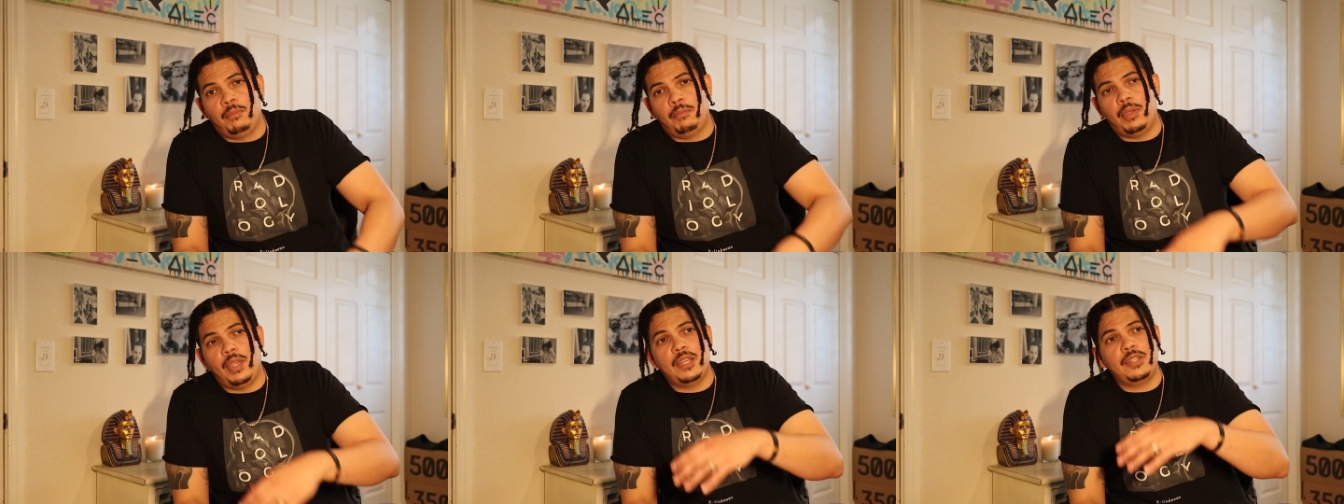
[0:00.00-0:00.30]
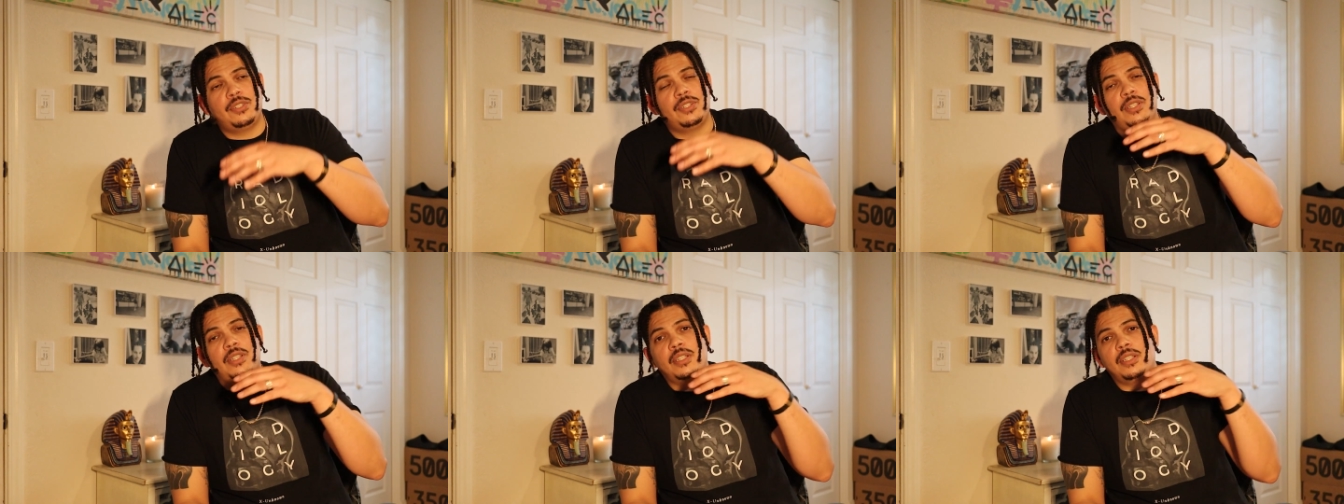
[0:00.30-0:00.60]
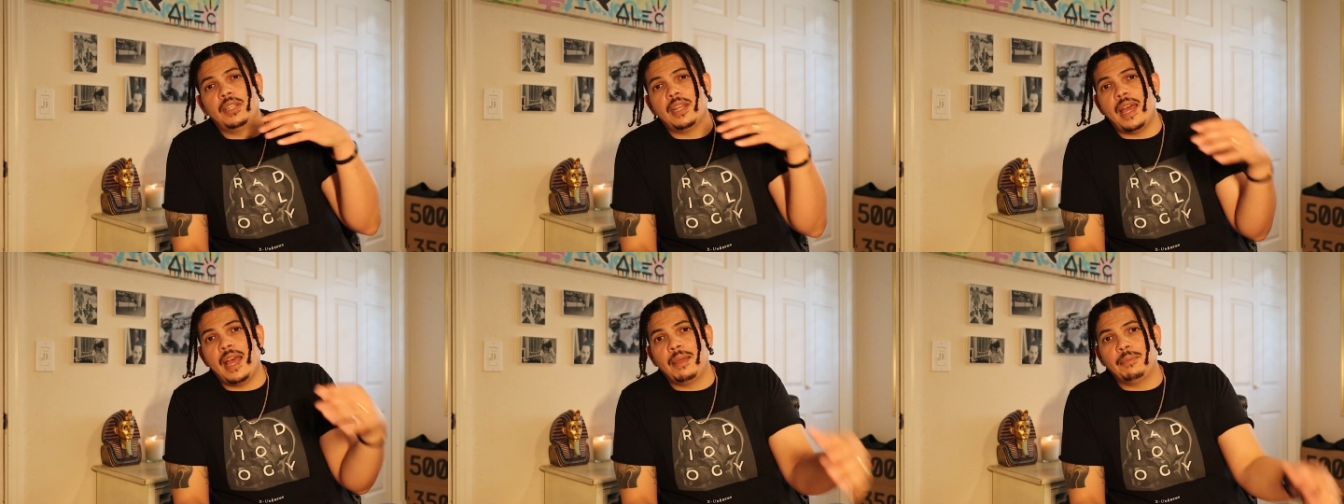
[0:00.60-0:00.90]
Patient
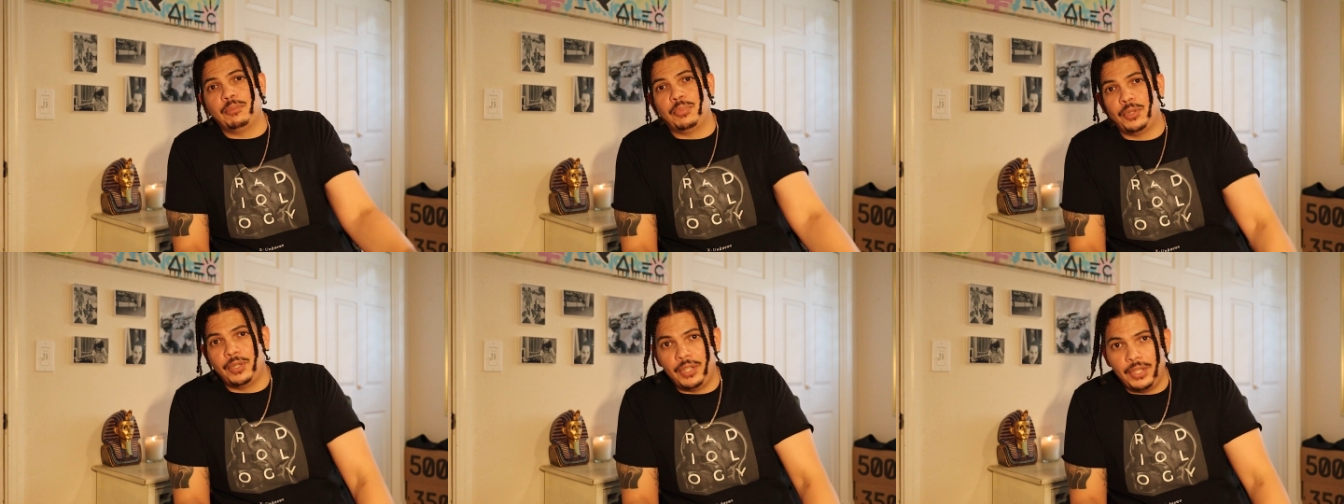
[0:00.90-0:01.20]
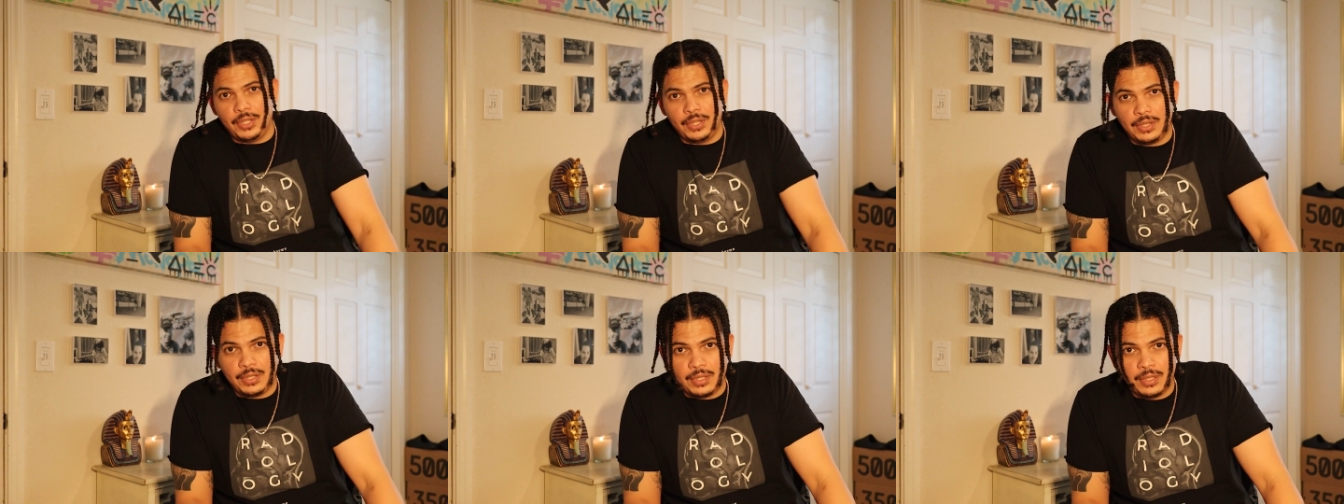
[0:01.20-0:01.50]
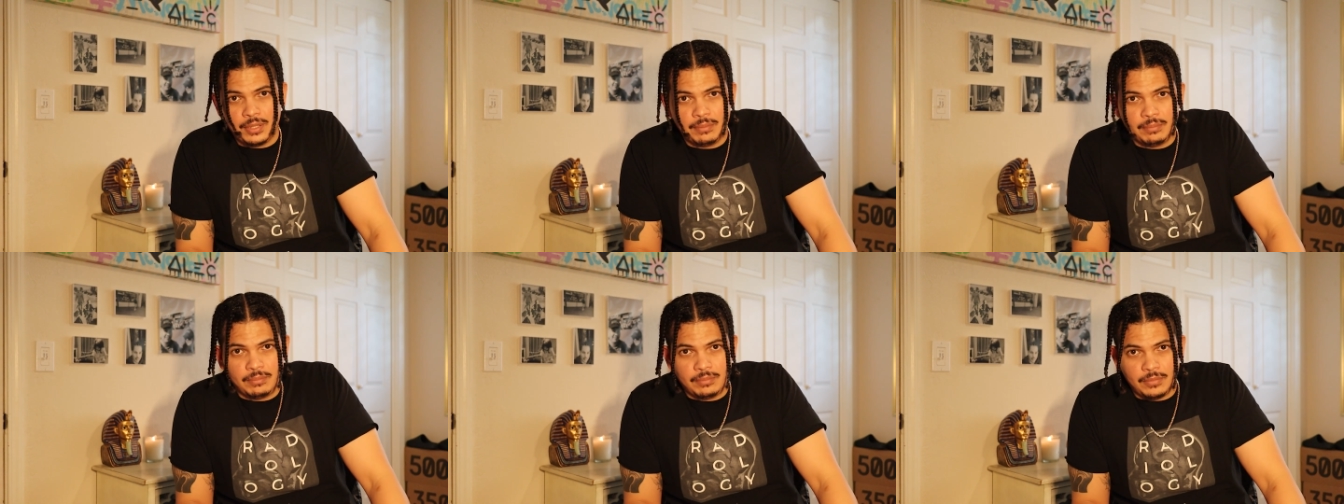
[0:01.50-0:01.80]
could not breathe,
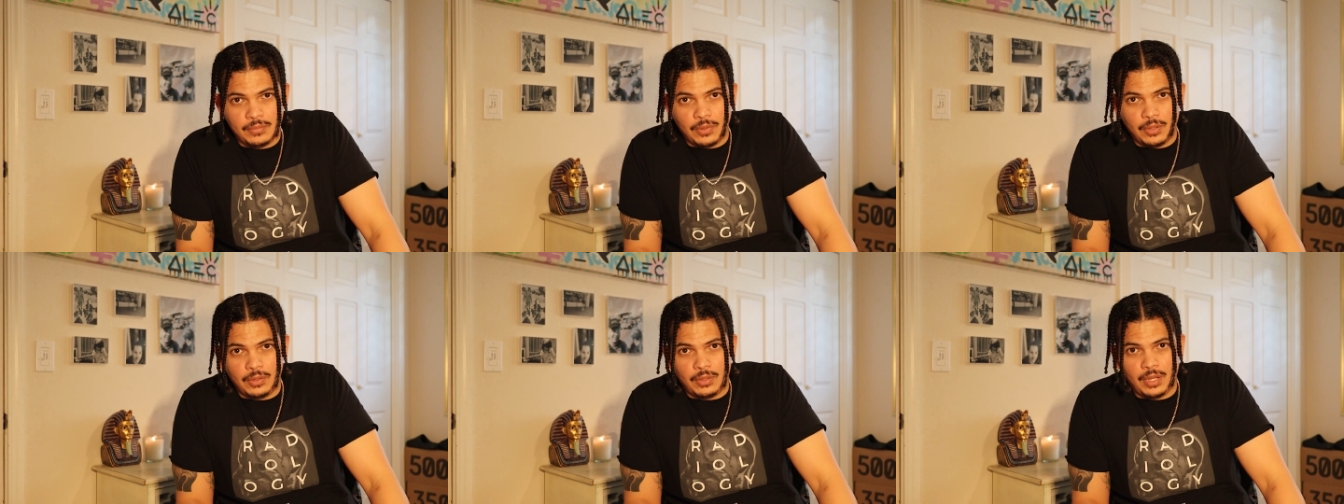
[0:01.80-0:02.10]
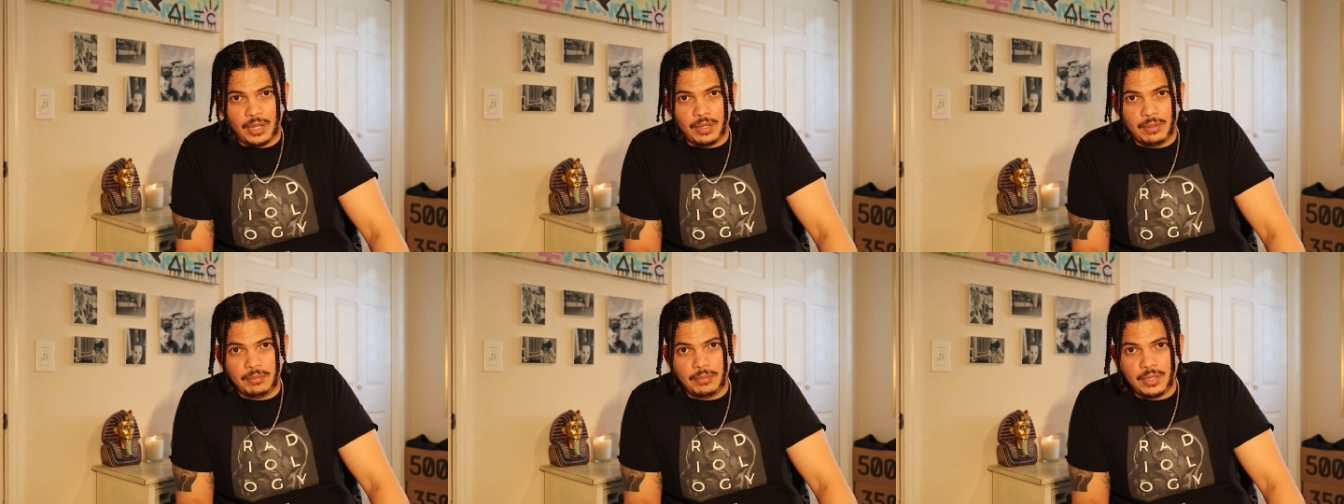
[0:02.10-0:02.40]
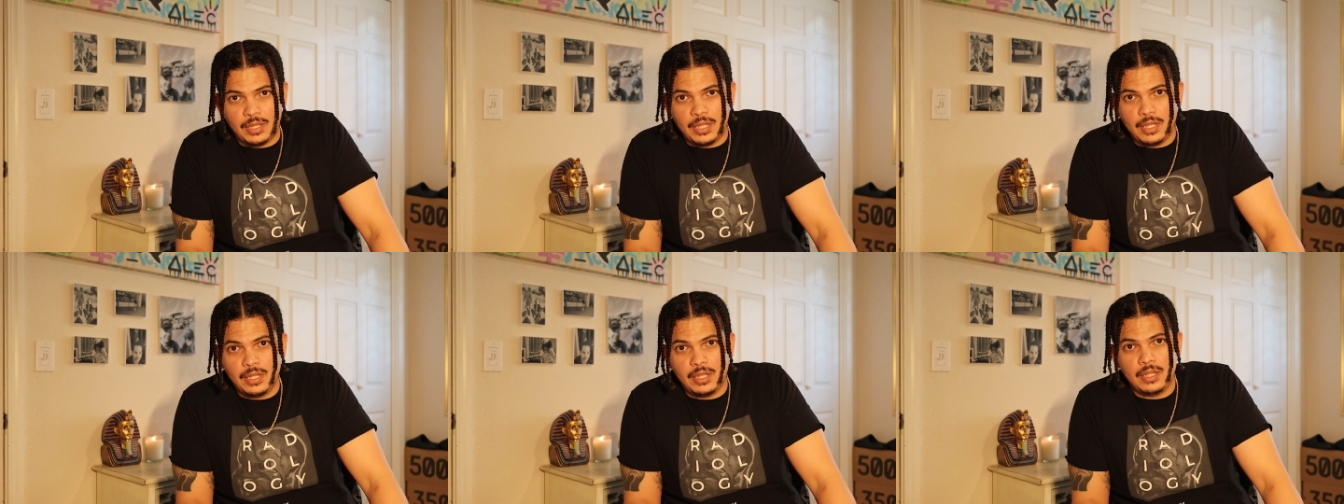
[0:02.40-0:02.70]
okay?
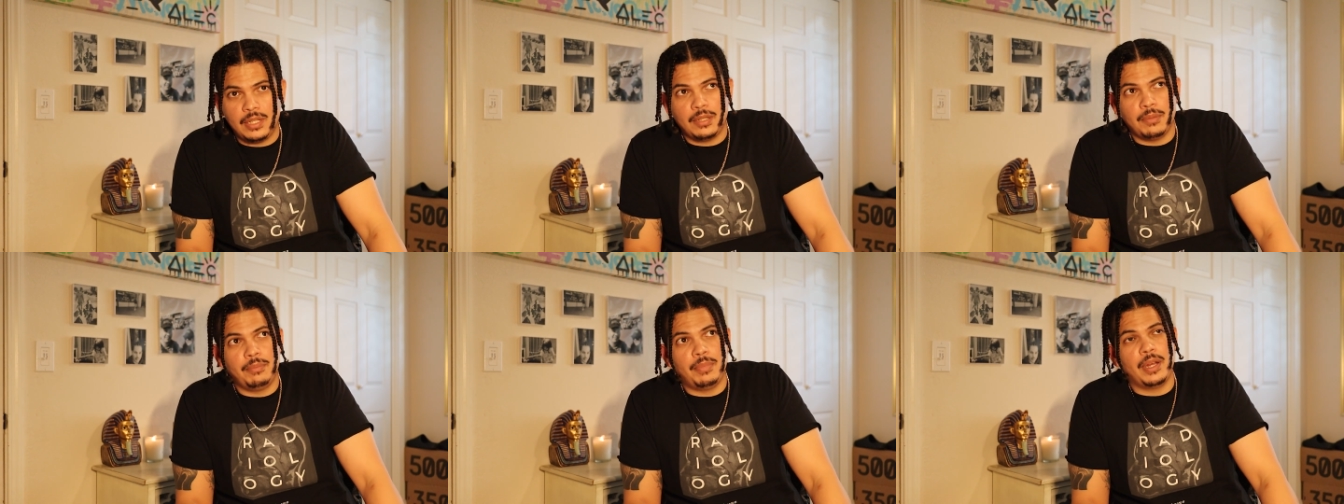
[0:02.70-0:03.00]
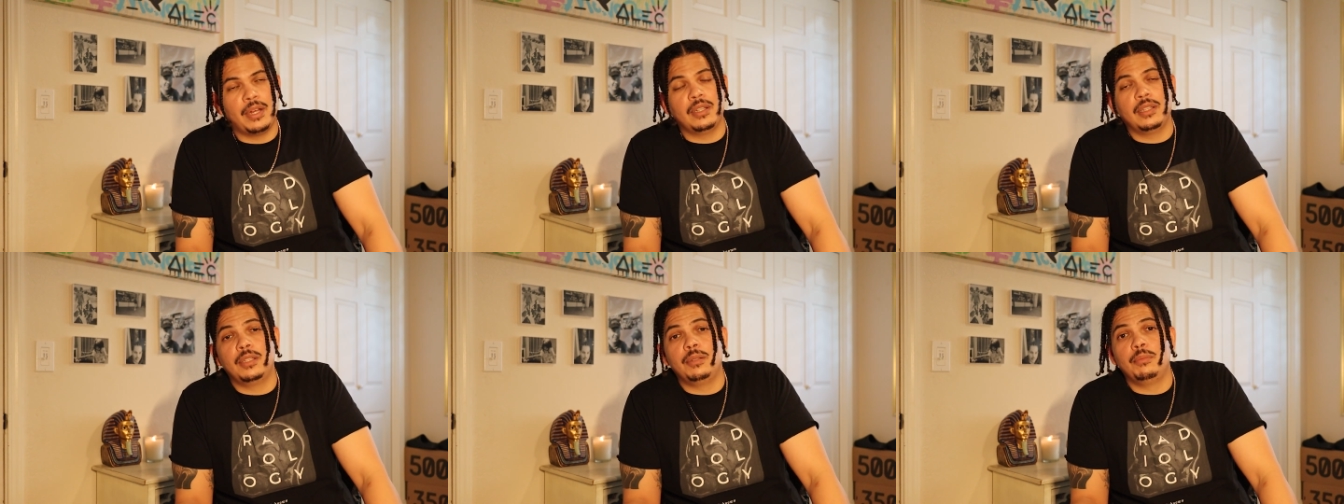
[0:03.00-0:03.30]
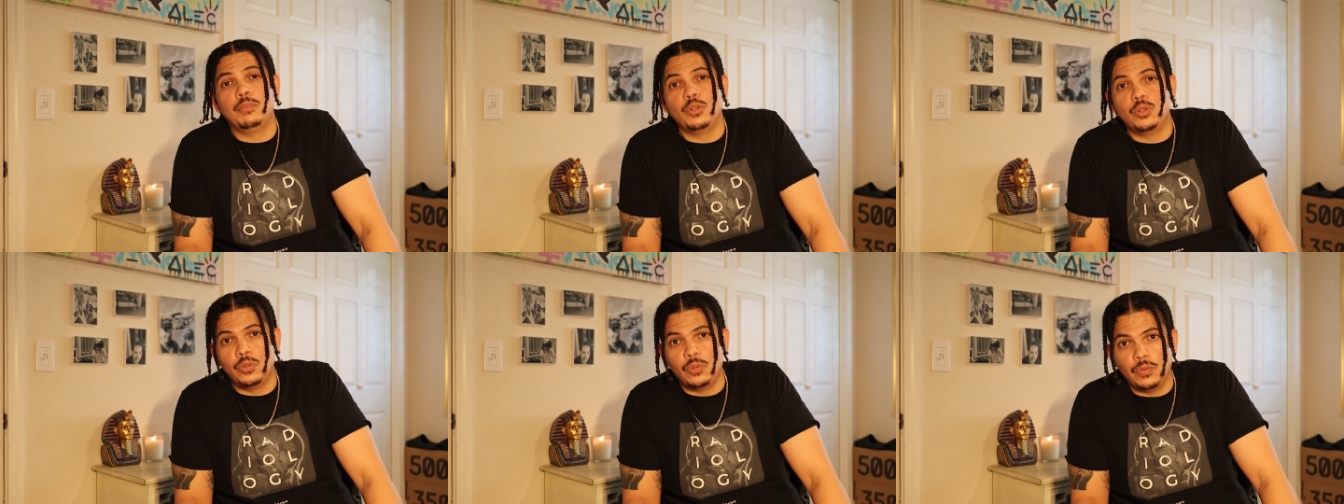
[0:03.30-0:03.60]
He could barely
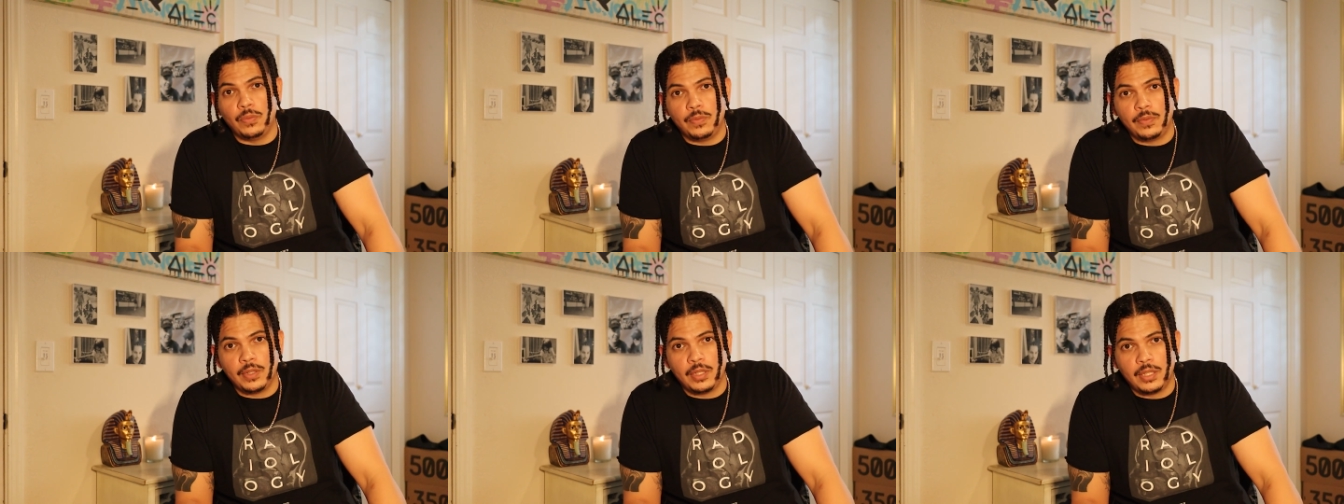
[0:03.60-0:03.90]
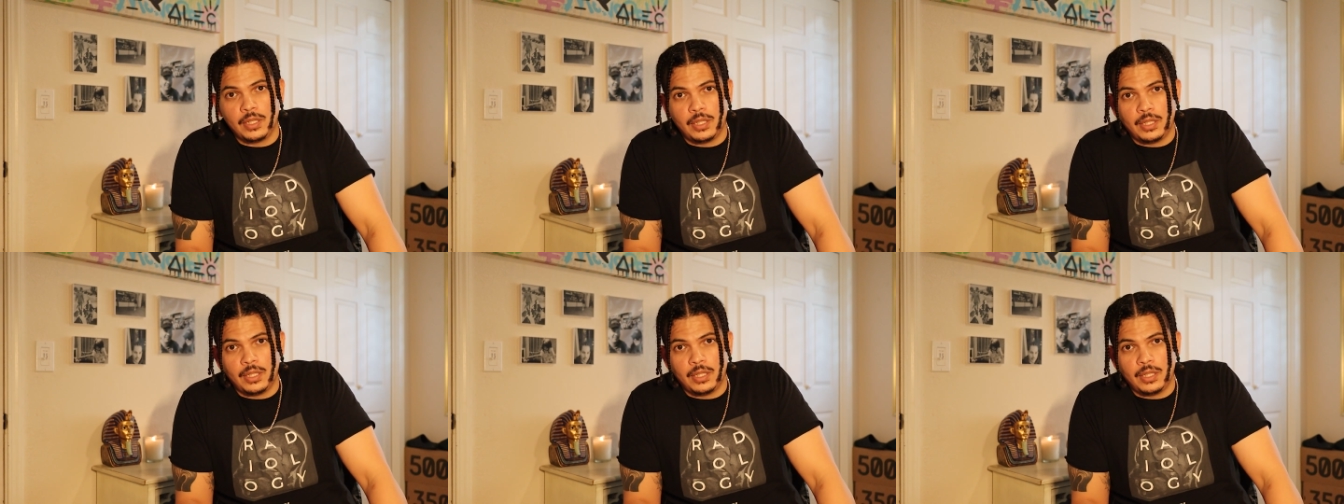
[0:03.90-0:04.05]
move.